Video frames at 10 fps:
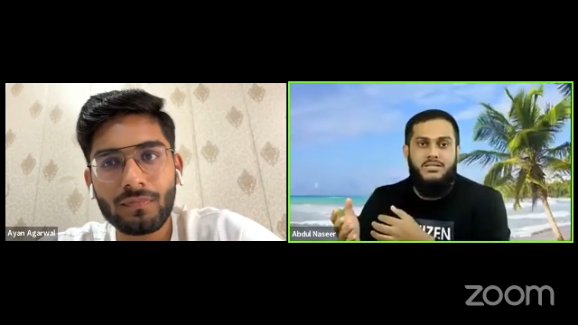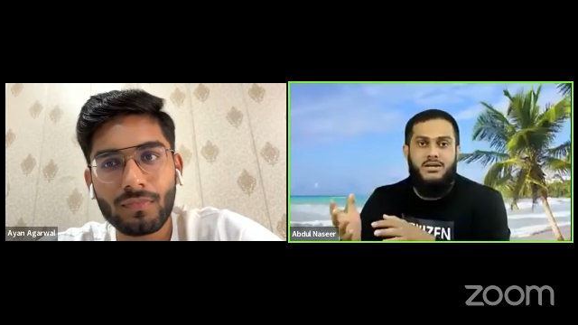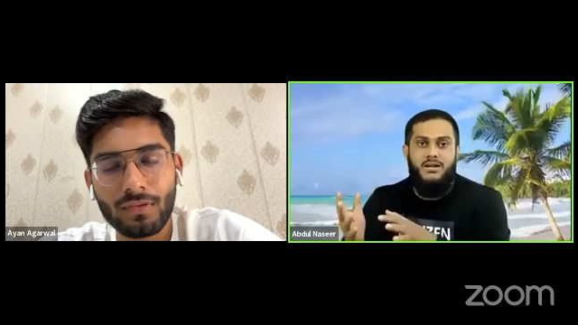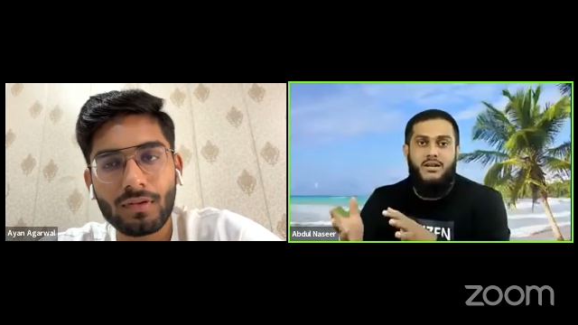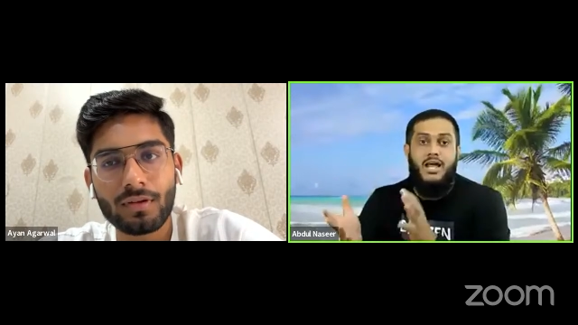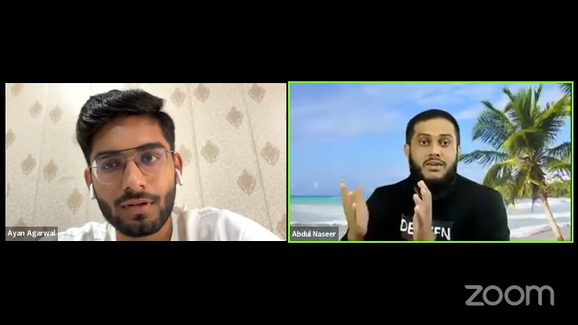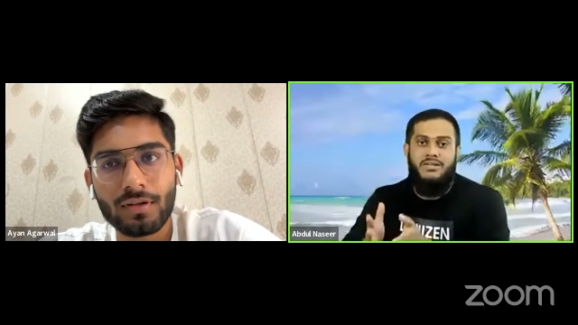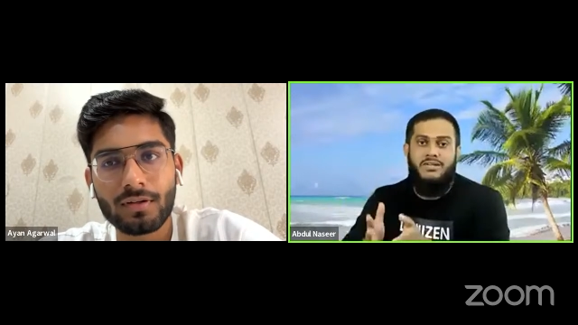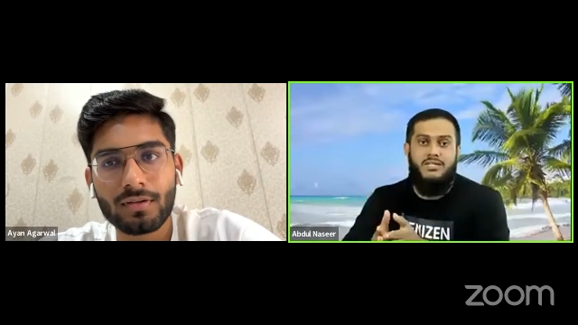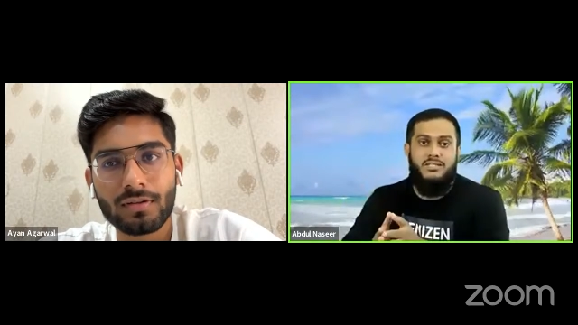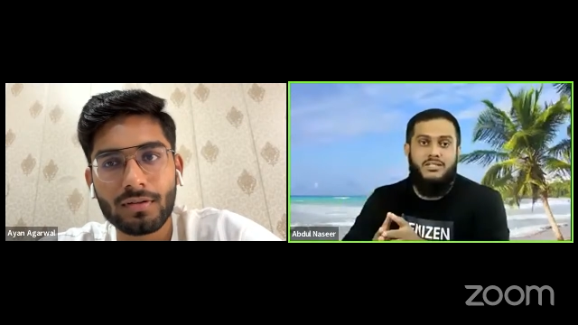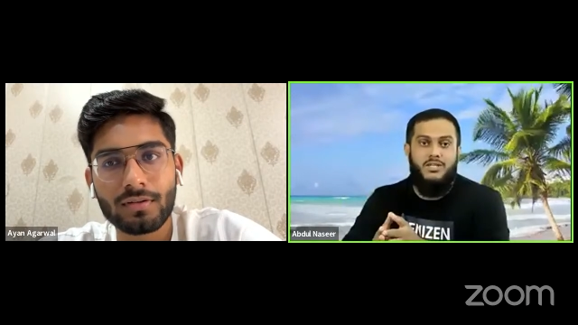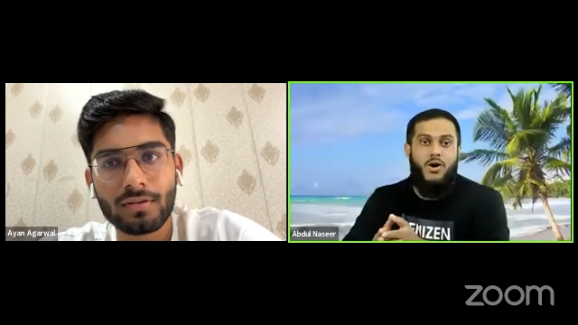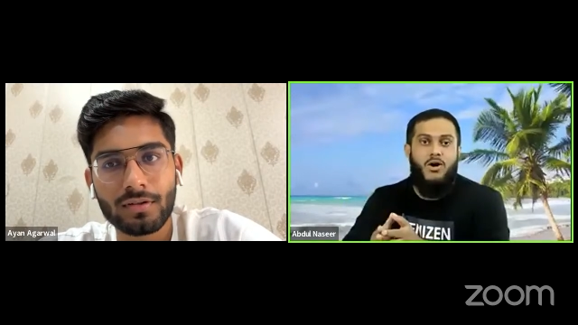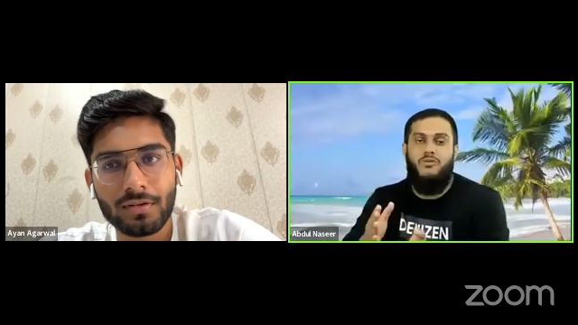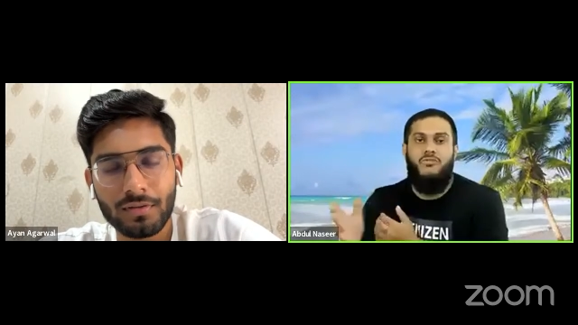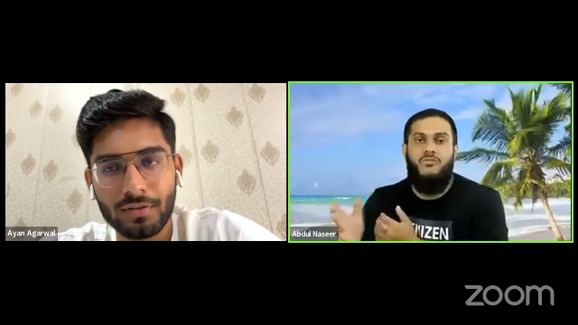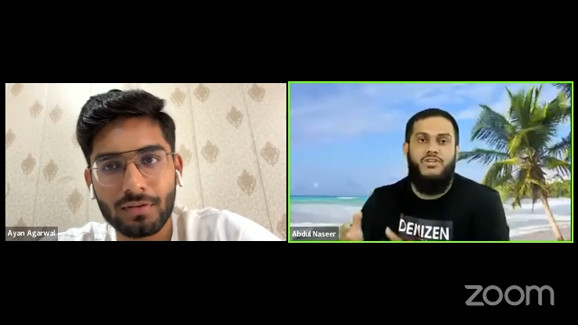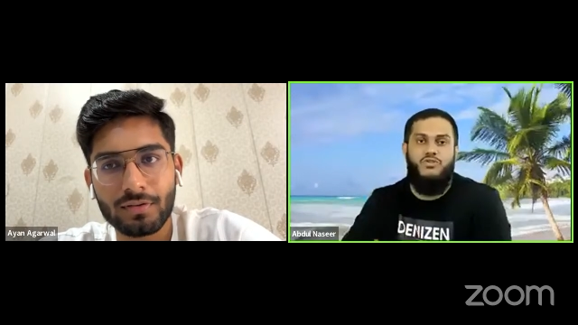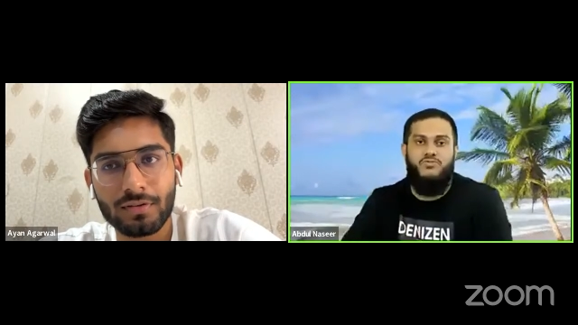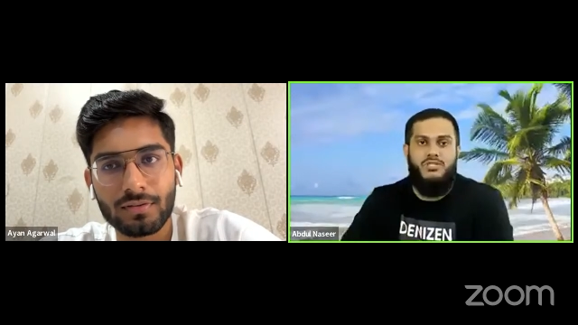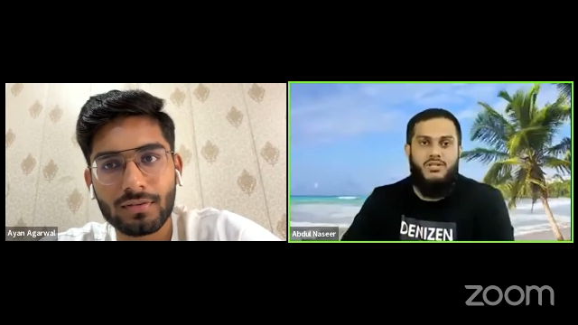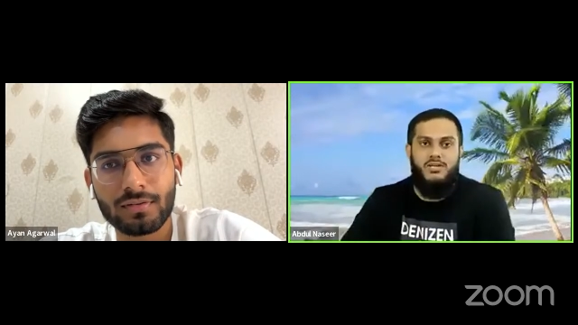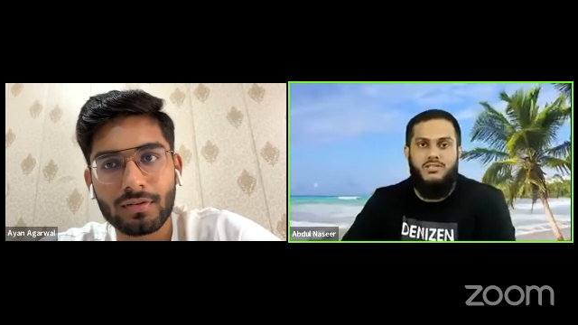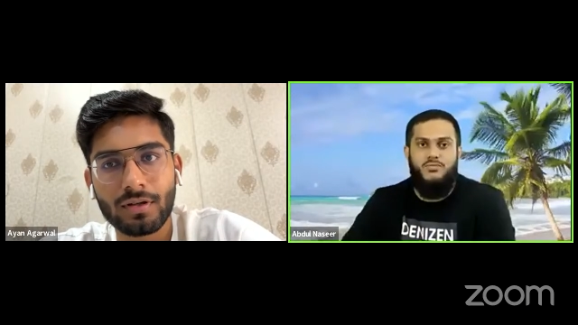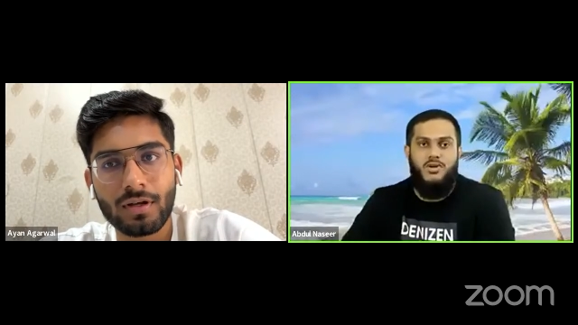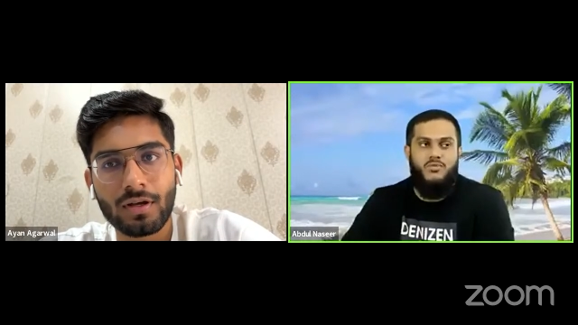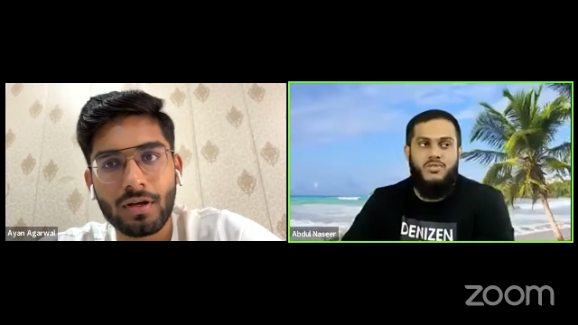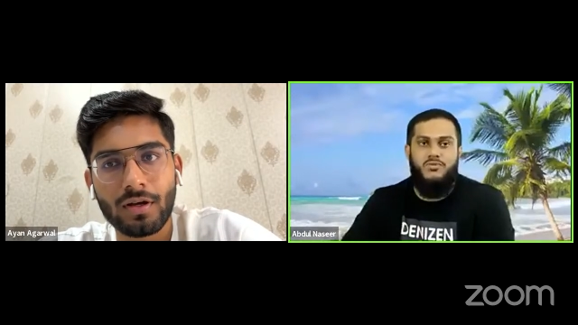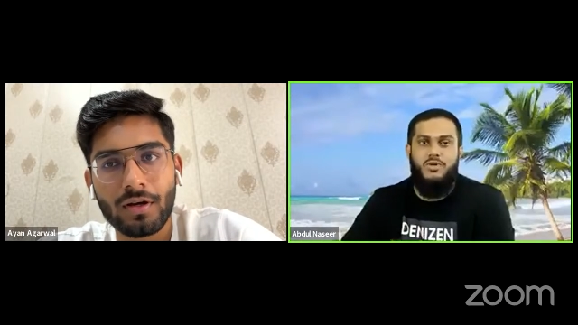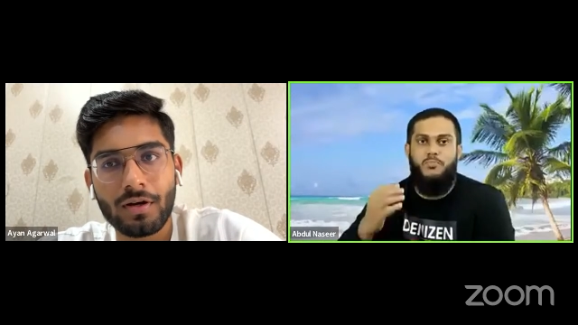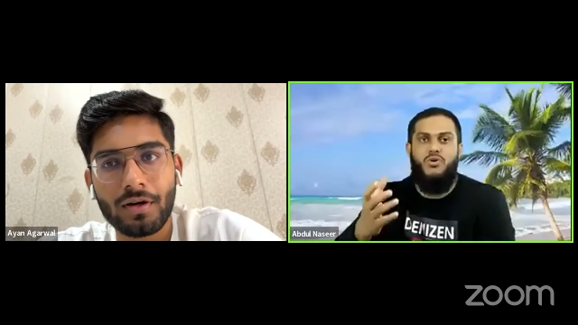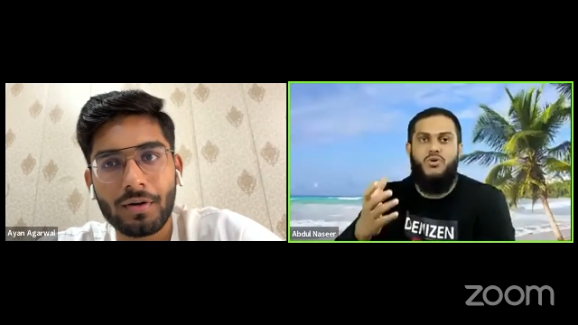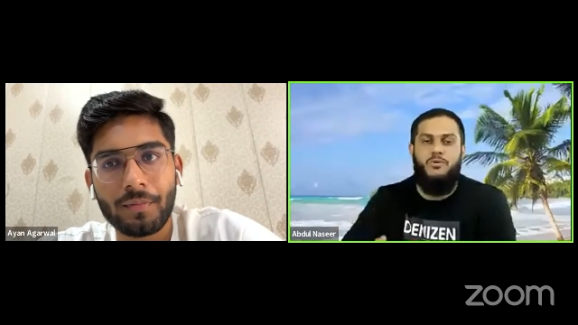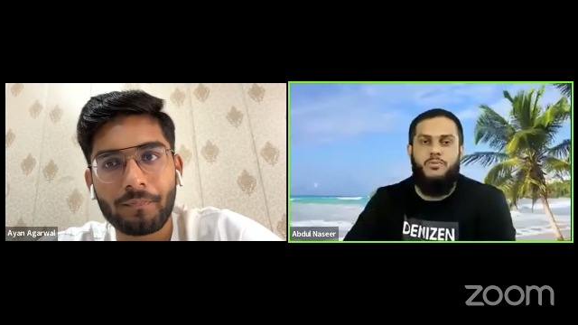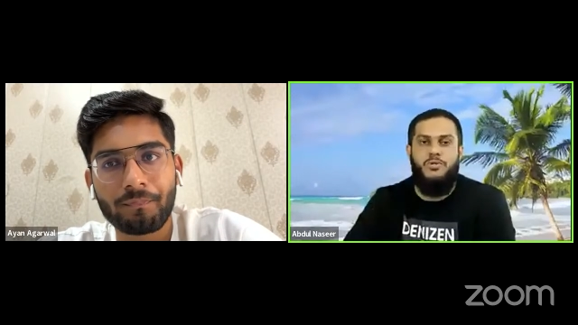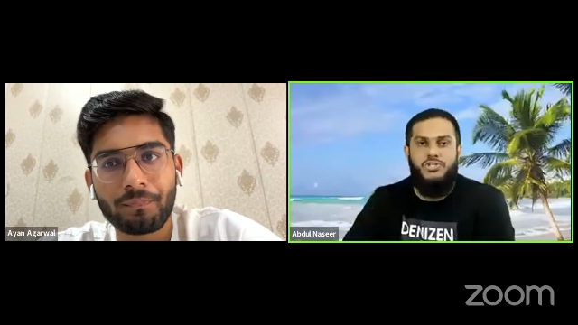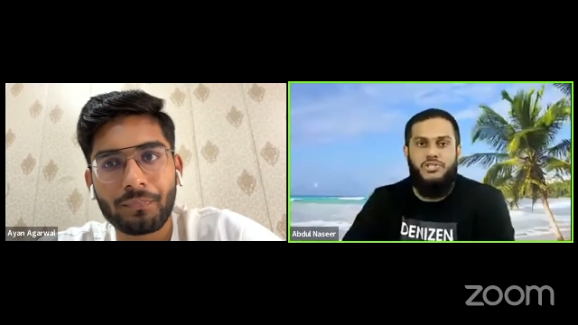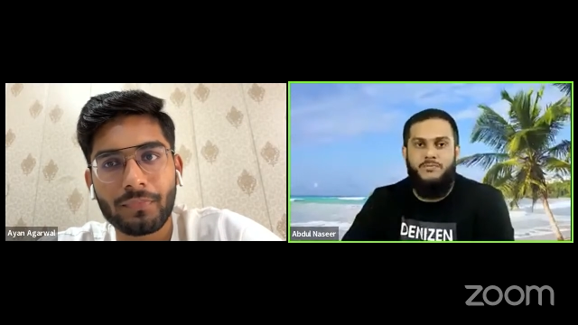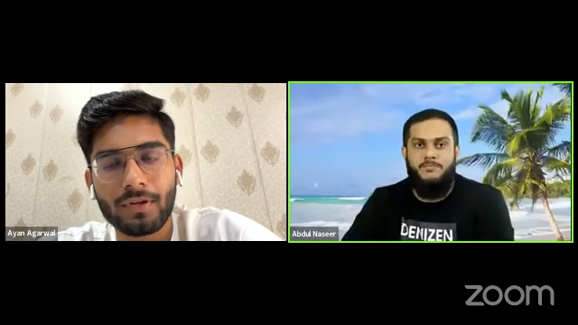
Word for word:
Speaker 1: or live classes or from the face-to-face -face classes? What was your mode of preparation?